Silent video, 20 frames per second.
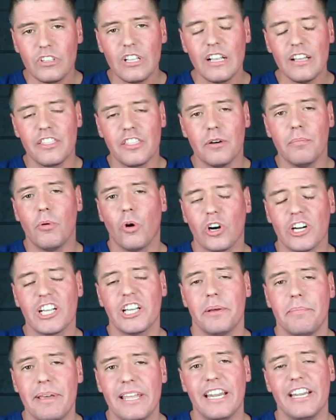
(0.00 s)
the more
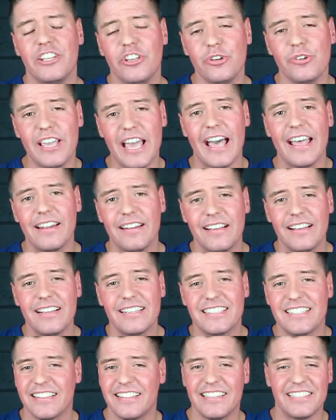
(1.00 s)
committed you get
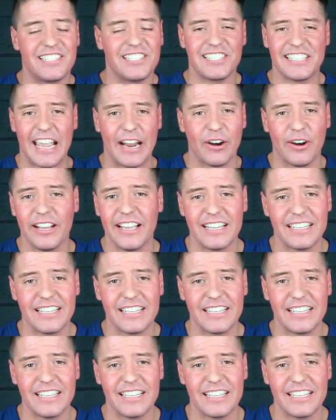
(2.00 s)
to this scary,